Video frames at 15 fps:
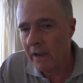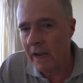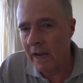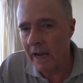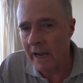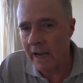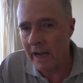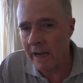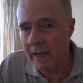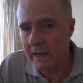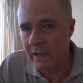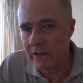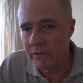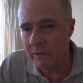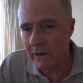
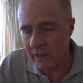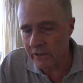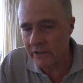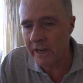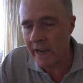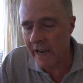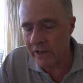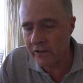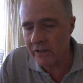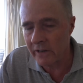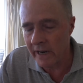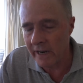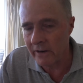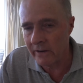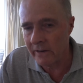as well as cash I
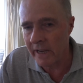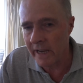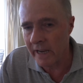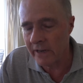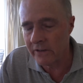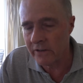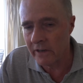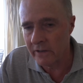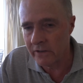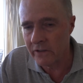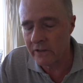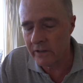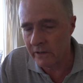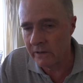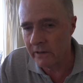had on hand. So
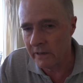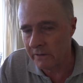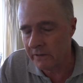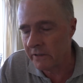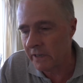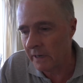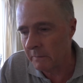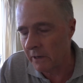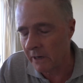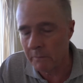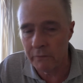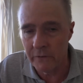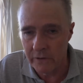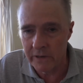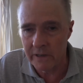it seemed like a
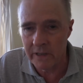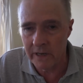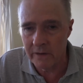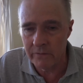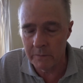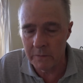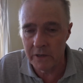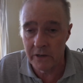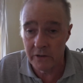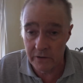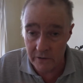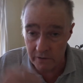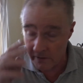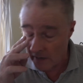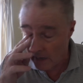prudent thing for me to
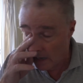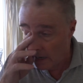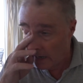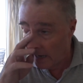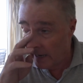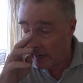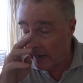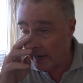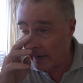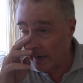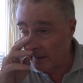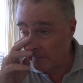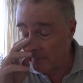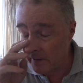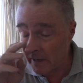do.
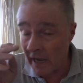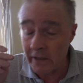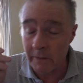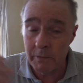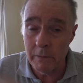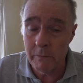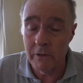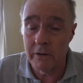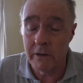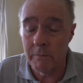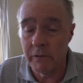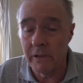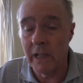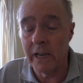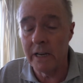Other people have
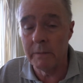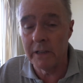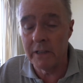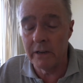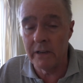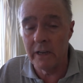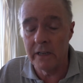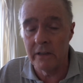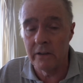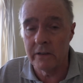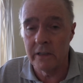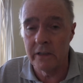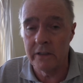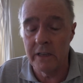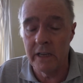complained about it.
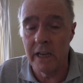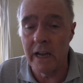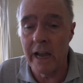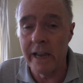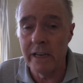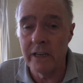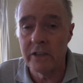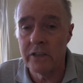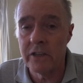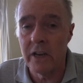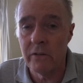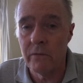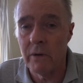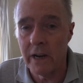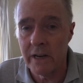Look, the
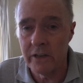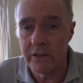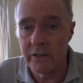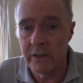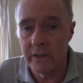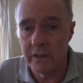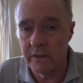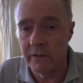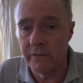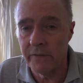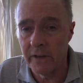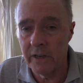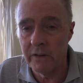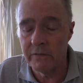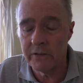ANZ one, is the
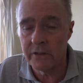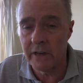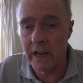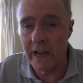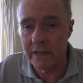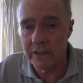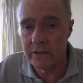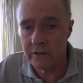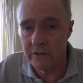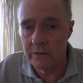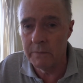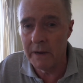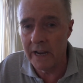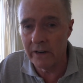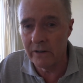fees aren't too
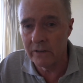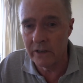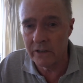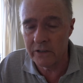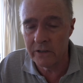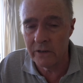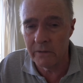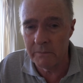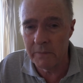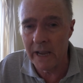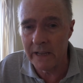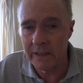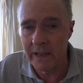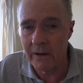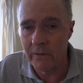bad on it. It's not
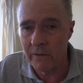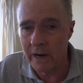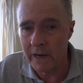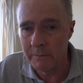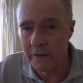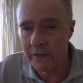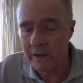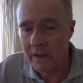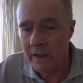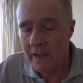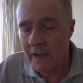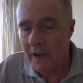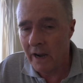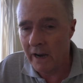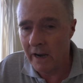bad that way, but
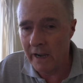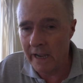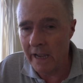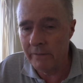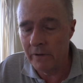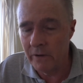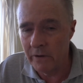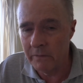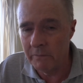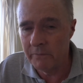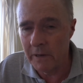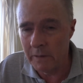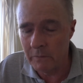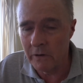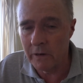I have heard
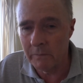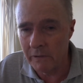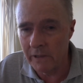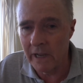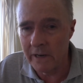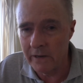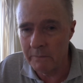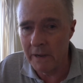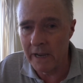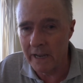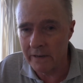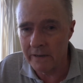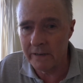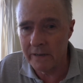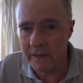people complain
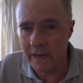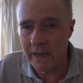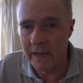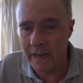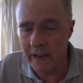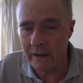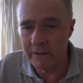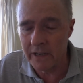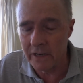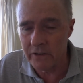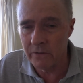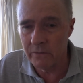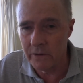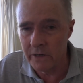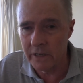about how it
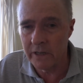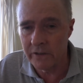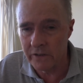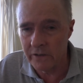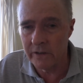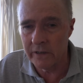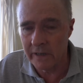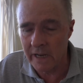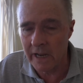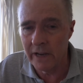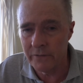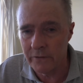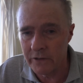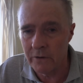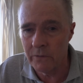doesn't work in certain
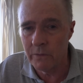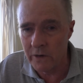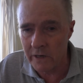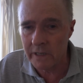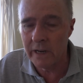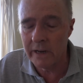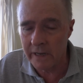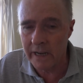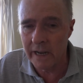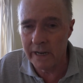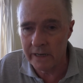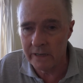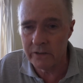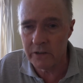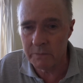countries. It worked
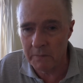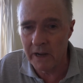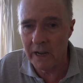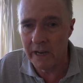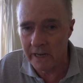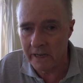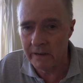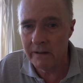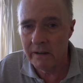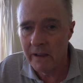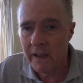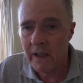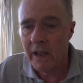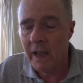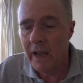okay in Spain,
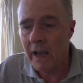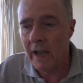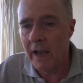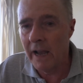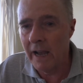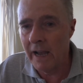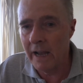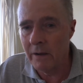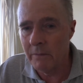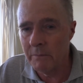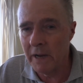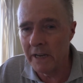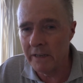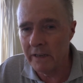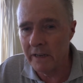
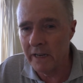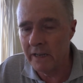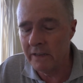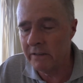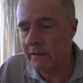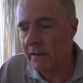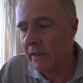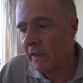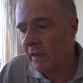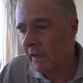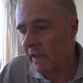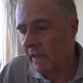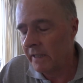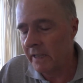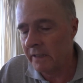but
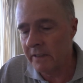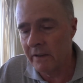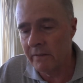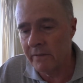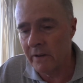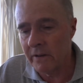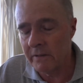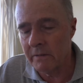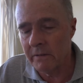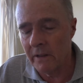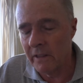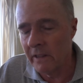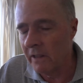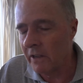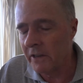they've got
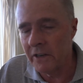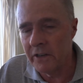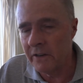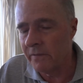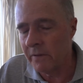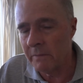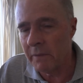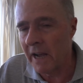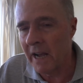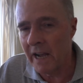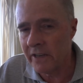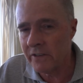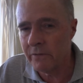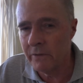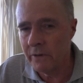a lot of different
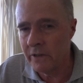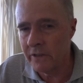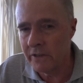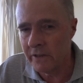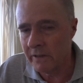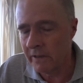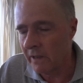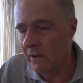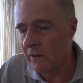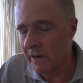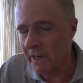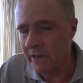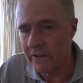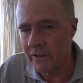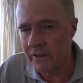passwords and
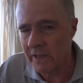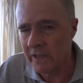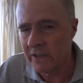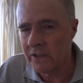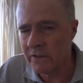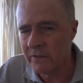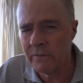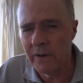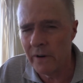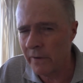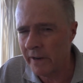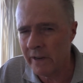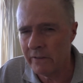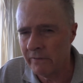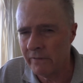logins and things. It's
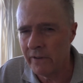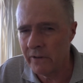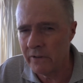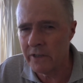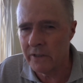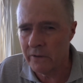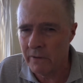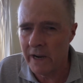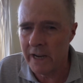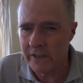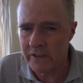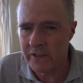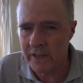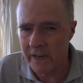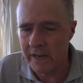very confusing the way
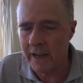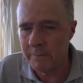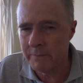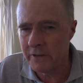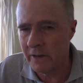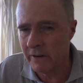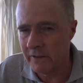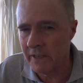it's set up, so I